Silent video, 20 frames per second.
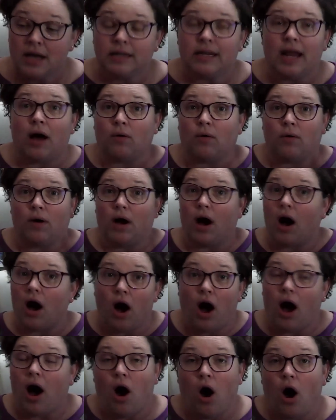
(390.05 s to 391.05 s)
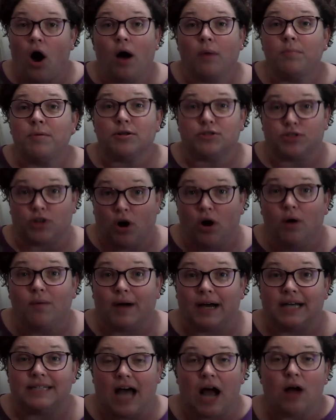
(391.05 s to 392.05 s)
Now, almost always